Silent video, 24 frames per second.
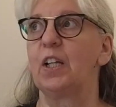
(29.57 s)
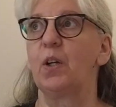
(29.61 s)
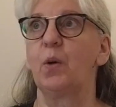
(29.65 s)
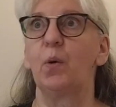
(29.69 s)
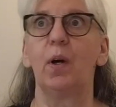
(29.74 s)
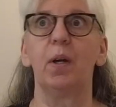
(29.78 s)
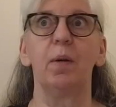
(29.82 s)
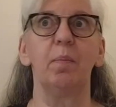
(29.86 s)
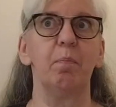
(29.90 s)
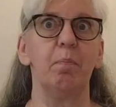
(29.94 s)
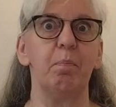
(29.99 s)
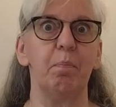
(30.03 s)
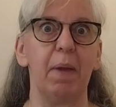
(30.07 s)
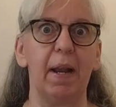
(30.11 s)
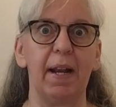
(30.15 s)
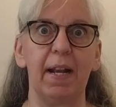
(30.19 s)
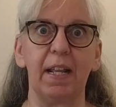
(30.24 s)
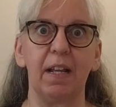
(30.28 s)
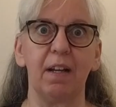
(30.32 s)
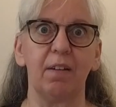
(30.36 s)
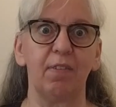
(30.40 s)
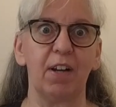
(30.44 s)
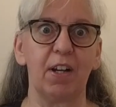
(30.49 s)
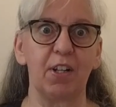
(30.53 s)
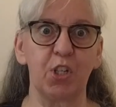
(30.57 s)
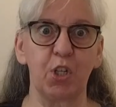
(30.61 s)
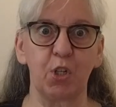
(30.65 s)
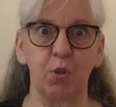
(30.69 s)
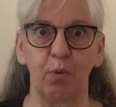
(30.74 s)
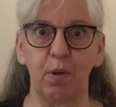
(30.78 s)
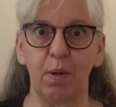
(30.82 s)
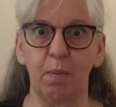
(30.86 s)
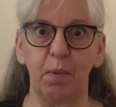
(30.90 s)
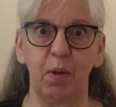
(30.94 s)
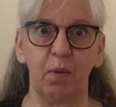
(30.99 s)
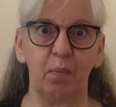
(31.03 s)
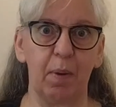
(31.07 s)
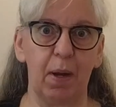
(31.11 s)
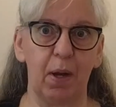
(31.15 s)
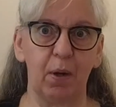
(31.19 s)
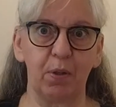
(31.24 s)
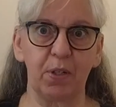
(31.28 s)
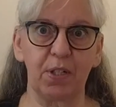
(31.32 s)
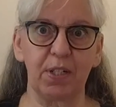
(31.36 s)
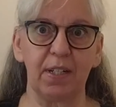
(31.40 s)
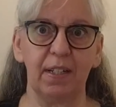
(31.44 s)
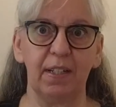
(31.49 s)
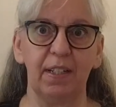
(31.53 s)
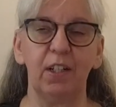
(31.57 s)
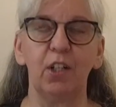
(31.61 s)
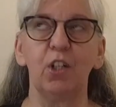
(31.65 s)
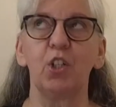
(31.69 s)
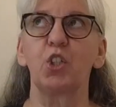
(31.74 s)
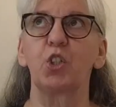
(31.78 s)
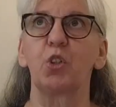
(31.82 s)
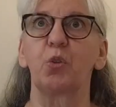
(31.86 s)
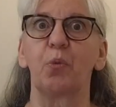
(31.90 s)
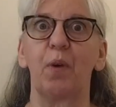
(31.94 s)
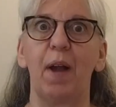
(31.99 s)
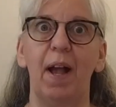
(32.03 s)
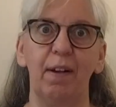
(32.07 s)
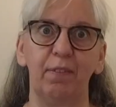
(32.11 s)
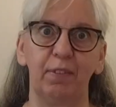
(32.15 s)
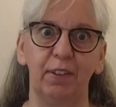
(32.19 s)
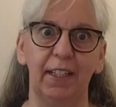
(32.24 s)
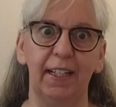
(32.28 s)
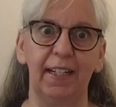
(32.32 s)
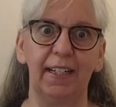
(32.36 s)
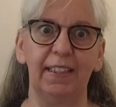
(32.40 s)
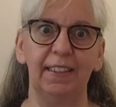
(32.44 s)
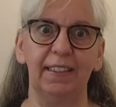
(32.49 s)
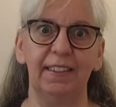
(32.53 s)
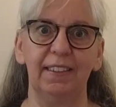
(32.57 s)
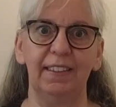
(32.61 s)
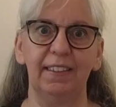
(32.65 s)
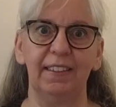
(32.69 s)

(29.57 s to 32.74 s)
what many of us dream about, traveling.